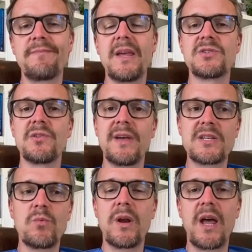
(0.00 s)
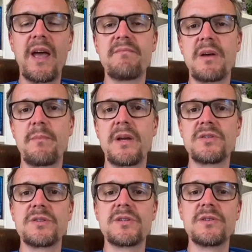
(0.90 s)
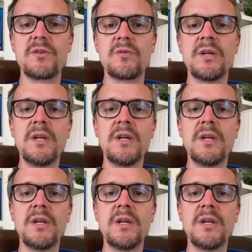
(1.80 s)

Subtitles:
And so that's what I have my patients do.